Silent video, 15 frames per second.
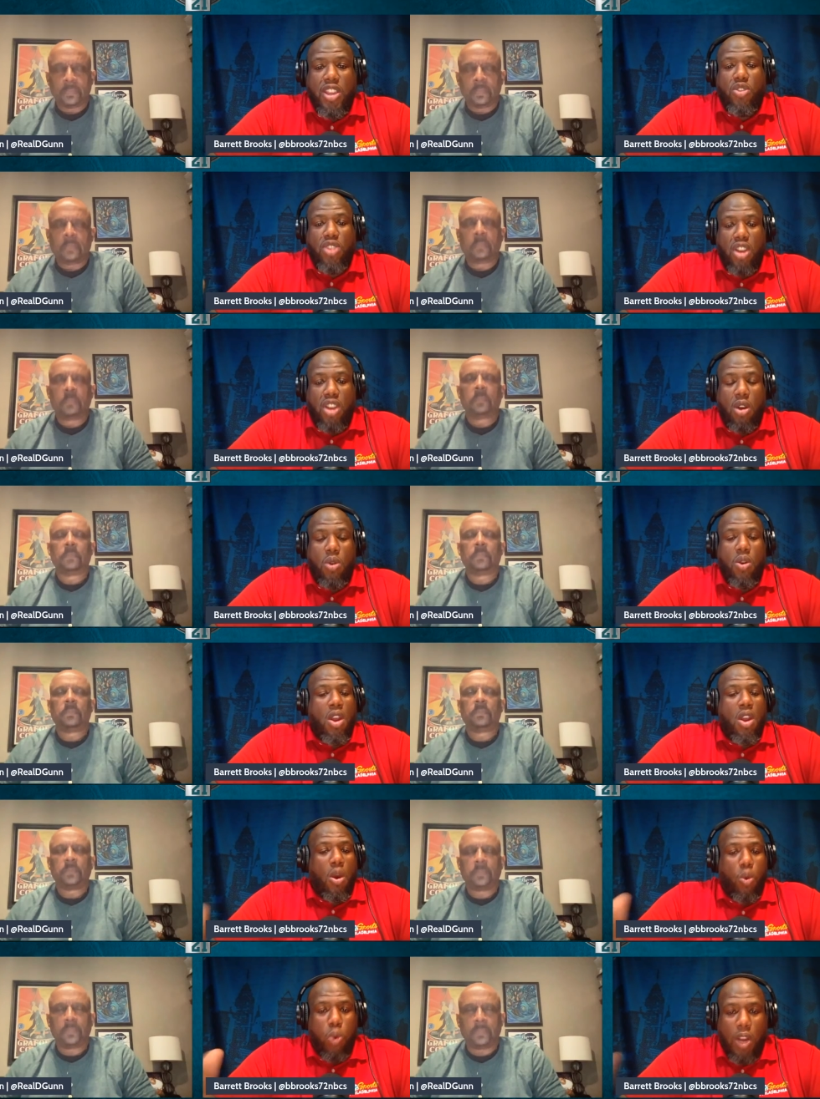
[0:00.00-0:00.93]
Speaker 1: know
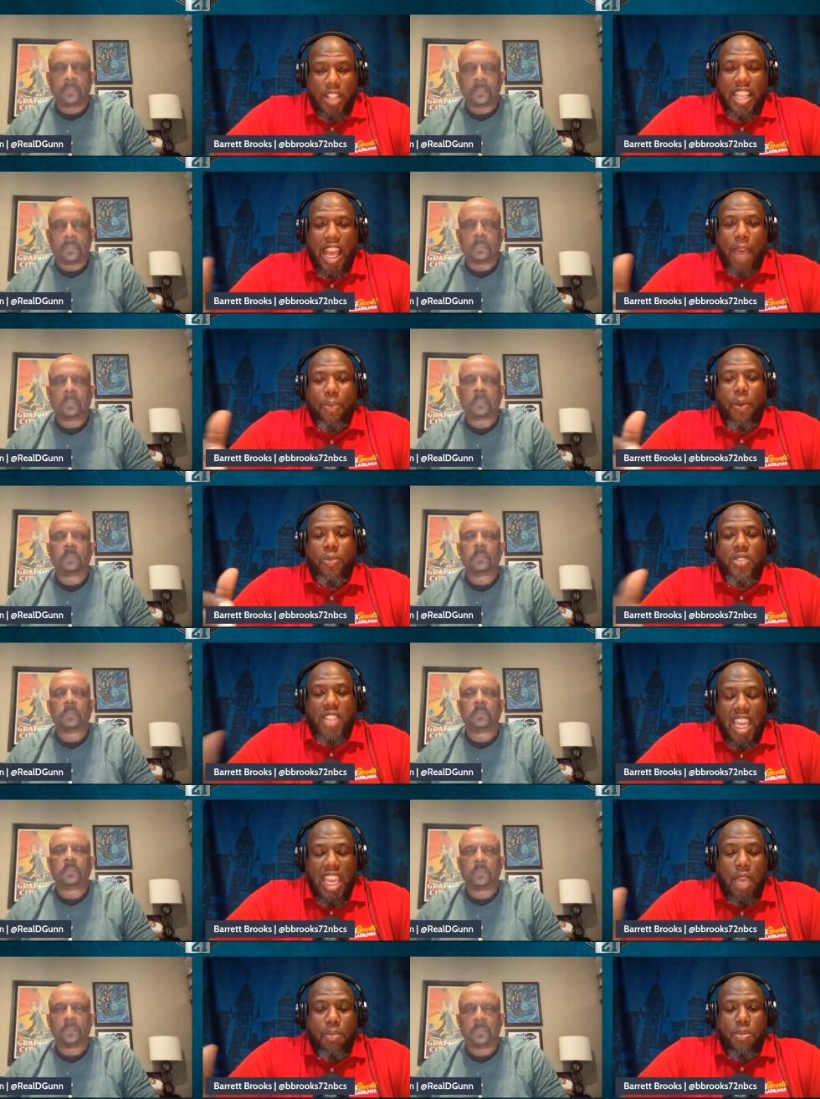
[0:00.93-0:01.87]
what type of
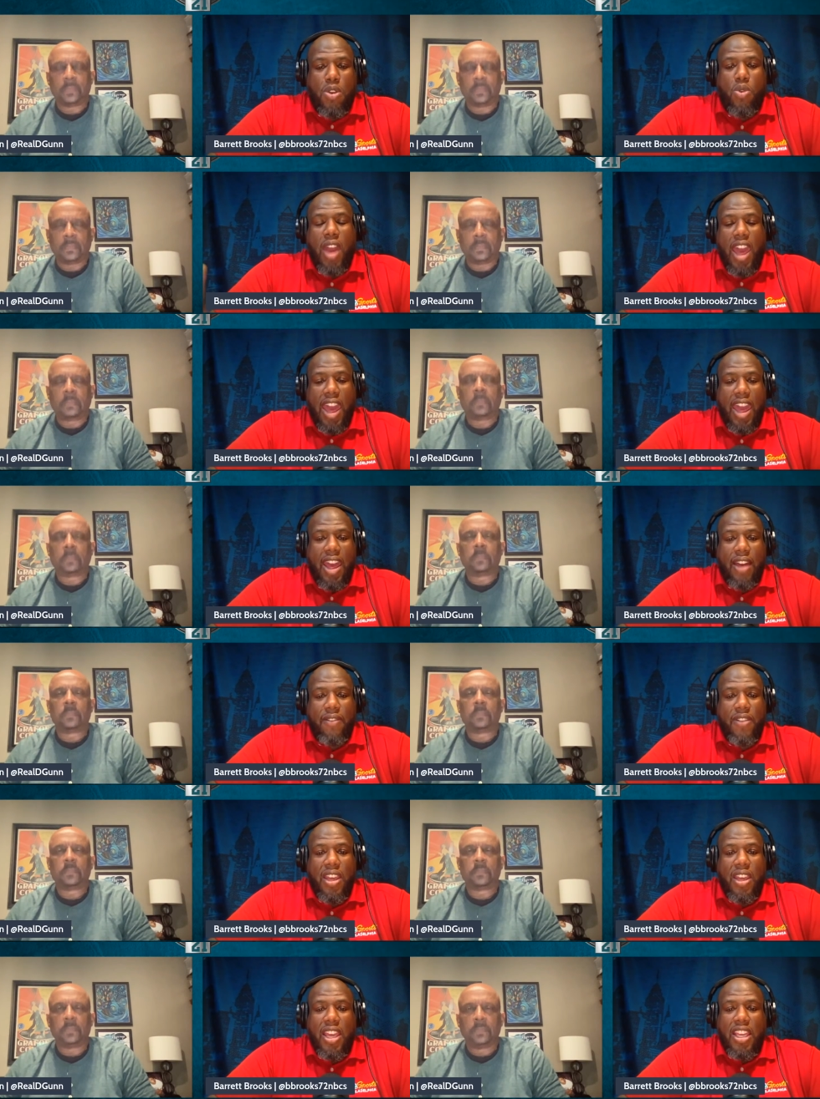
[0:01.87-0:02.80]
team you have.
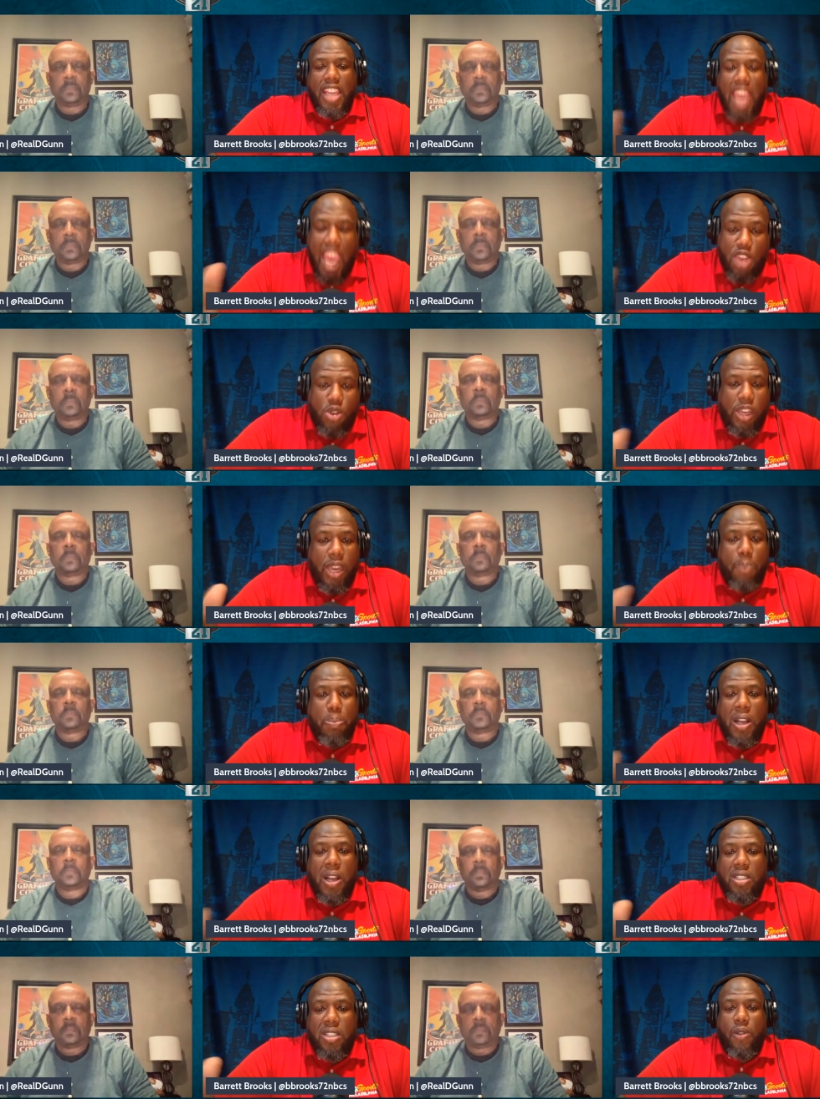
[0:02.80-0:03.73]
Can you get
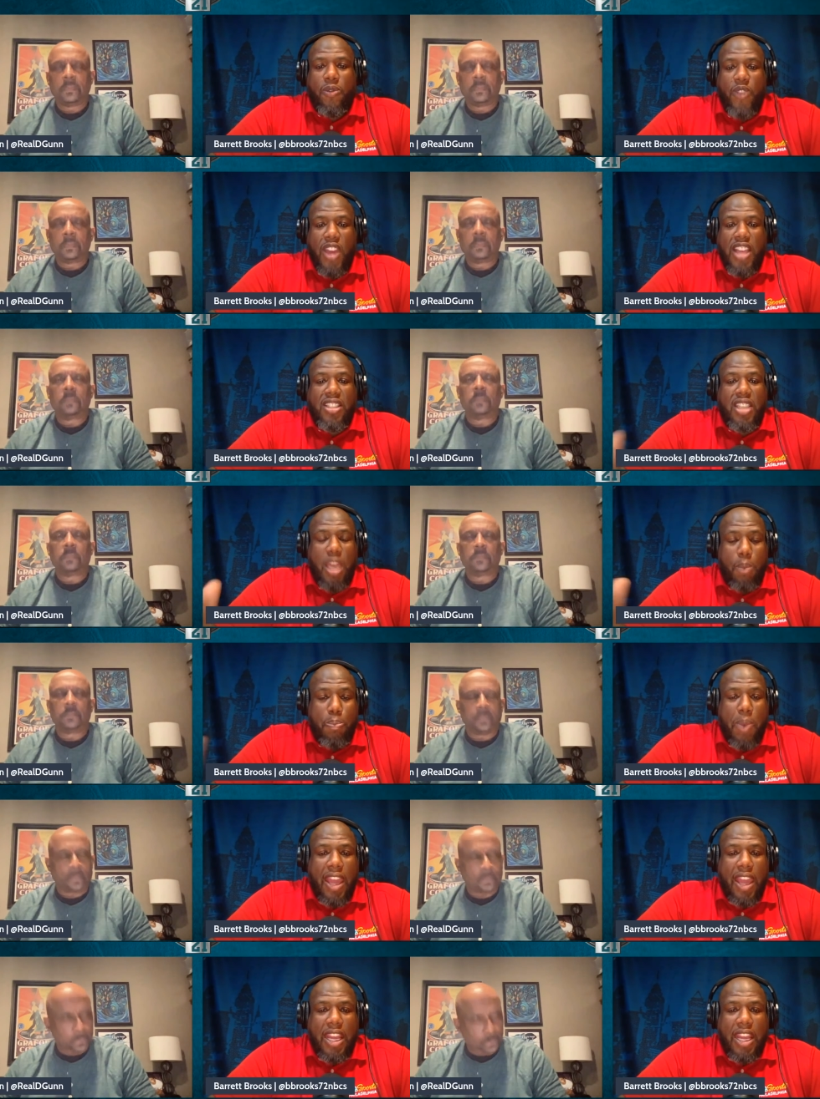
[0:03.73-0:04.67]
punched in the face, get
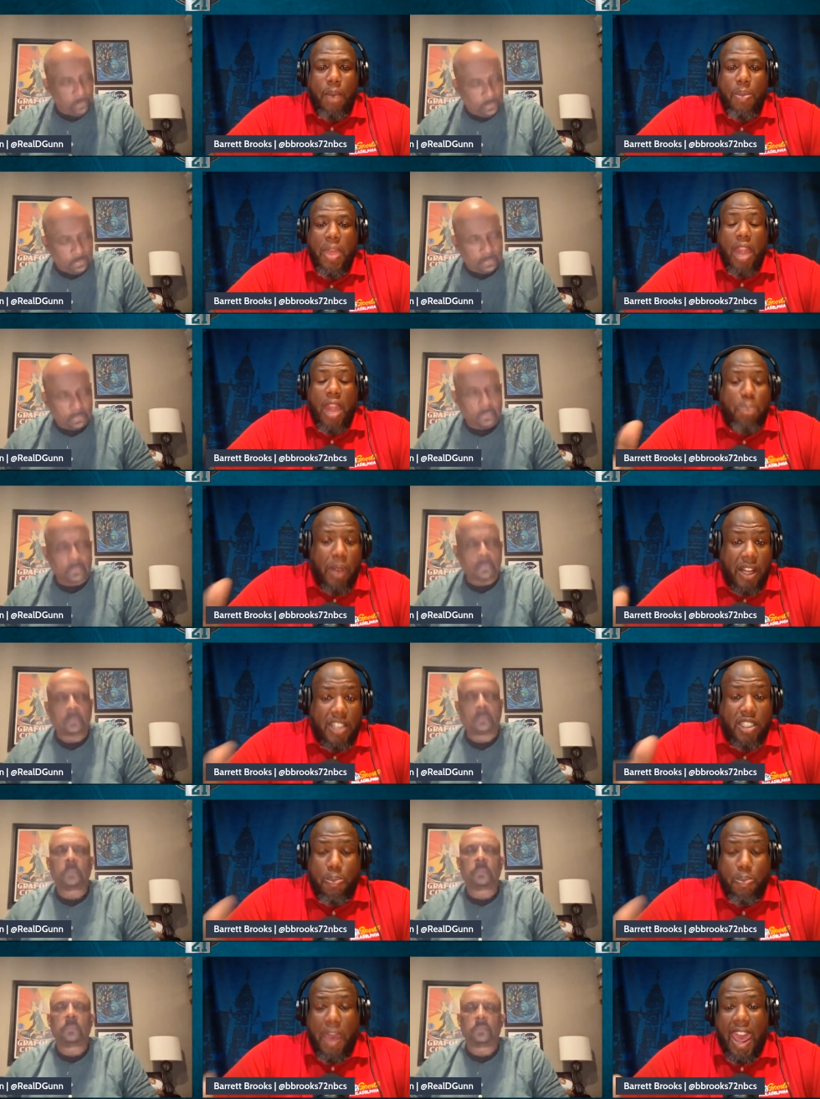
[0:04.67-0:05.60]
back up, and mm-hmm.
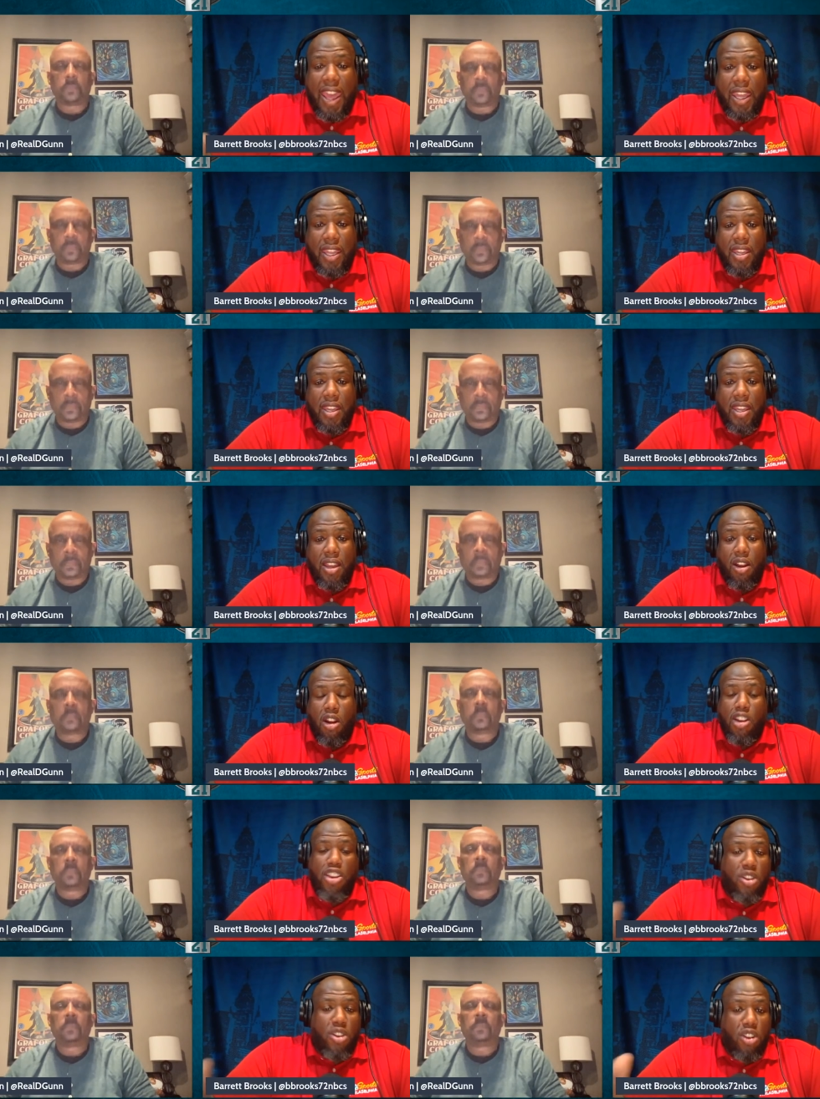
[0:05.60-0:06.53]
punch back? Or are
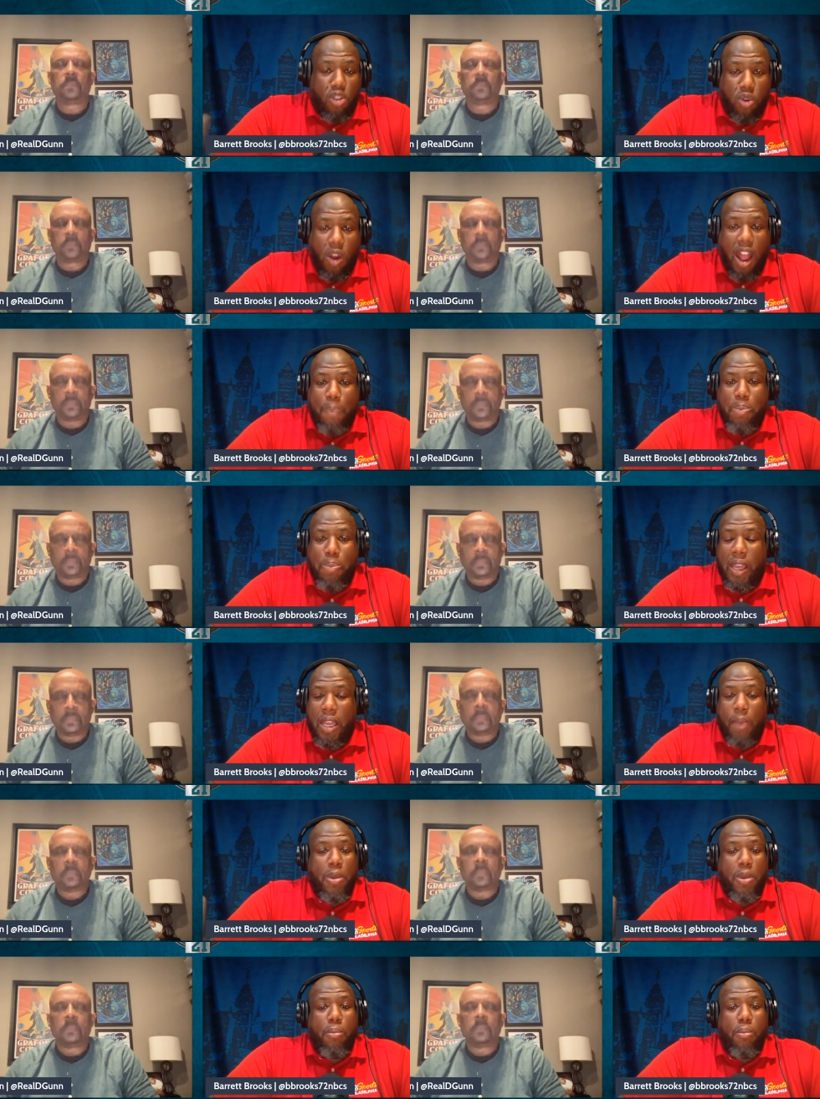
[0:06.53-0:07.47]
you going to cry, pick
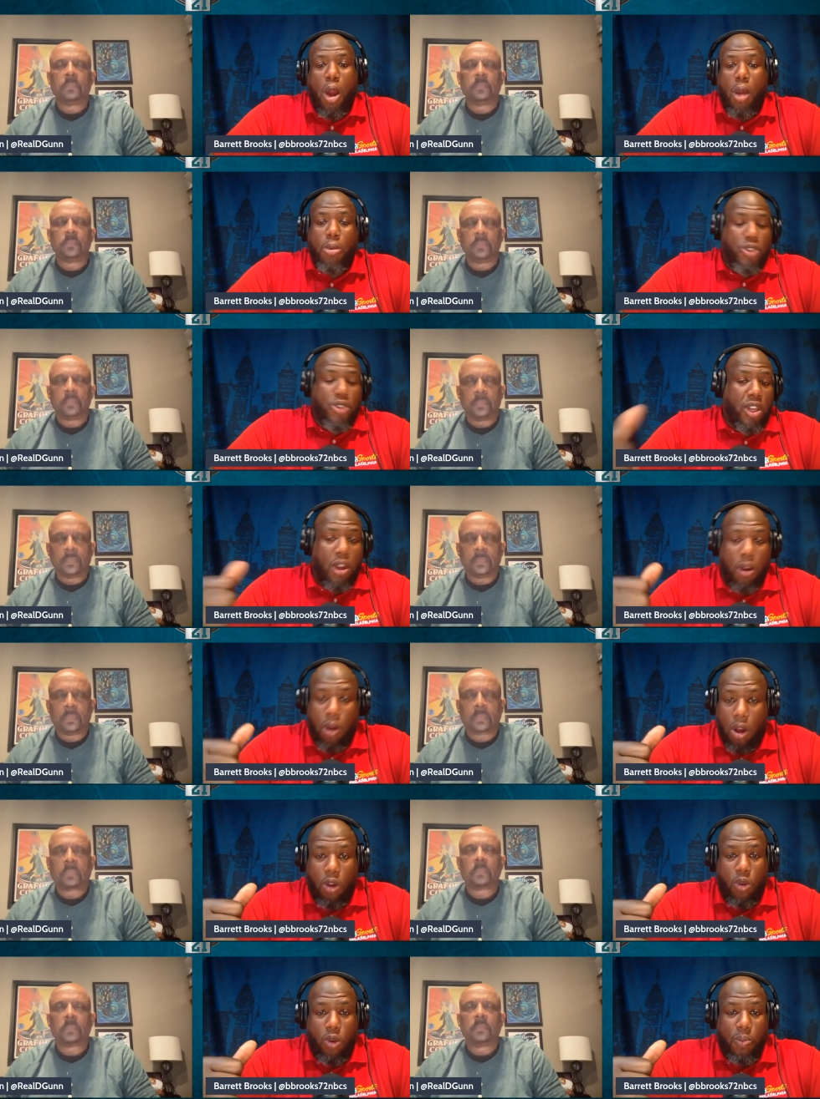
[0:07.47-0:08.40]
up your marbles, and go
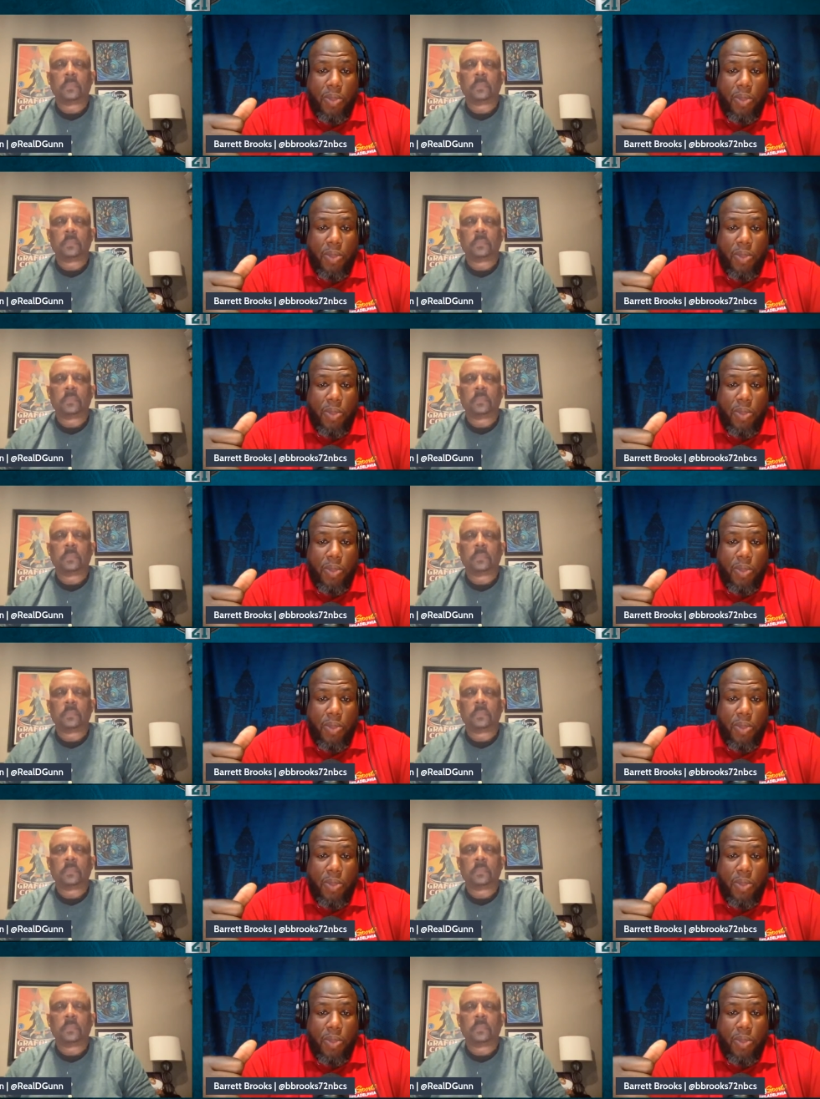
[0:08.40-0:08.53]
home?